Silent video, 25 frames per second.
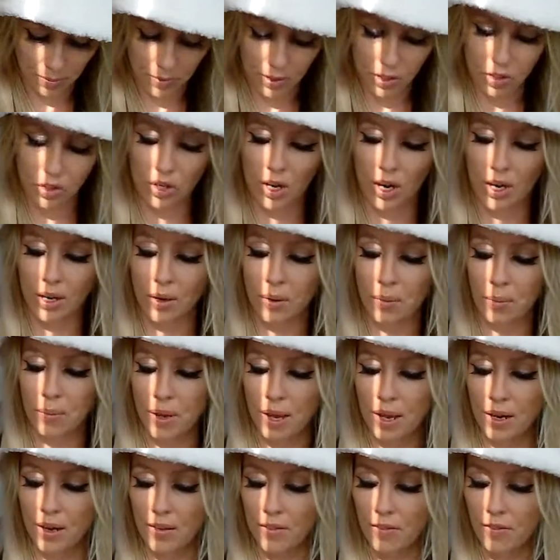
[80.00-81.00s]
be trying to
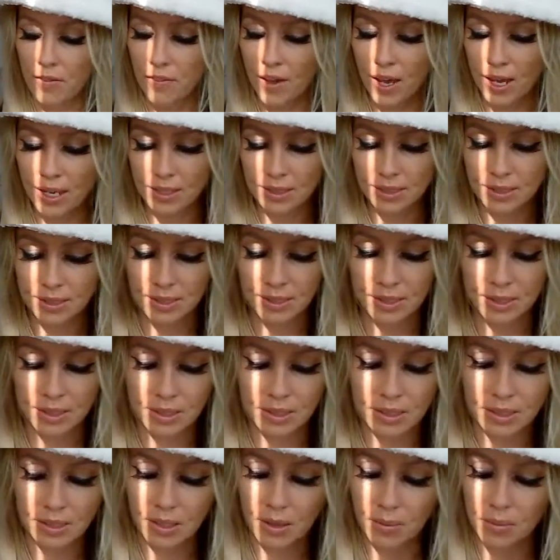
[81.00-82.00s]

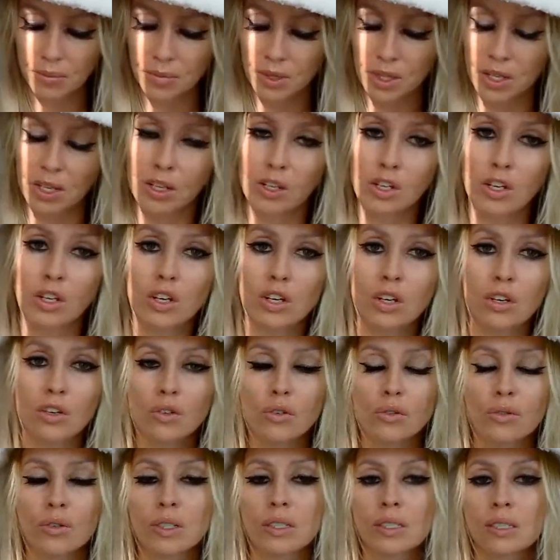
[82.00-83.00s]
manifest something new
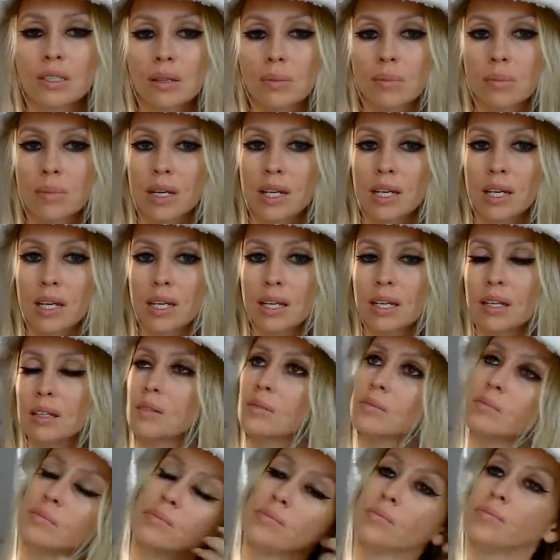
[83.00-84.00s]
with somebody,
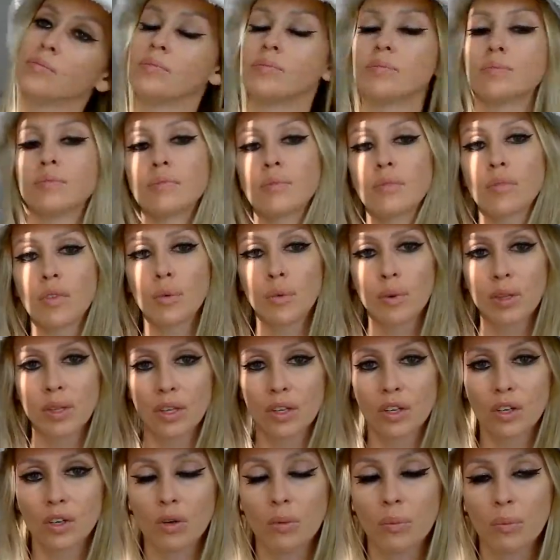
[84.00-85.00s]
with
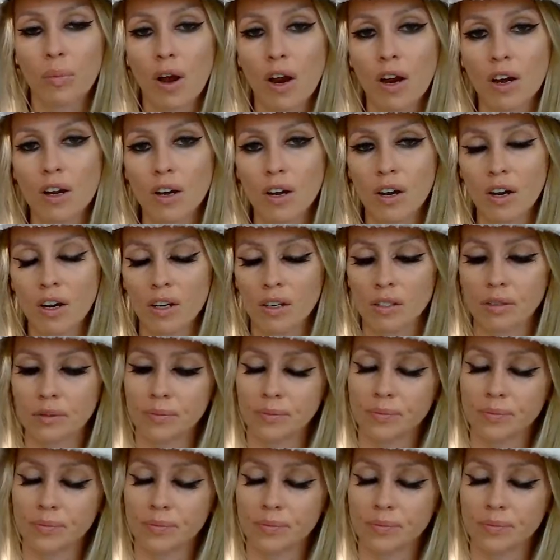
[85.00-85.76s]
a new partner.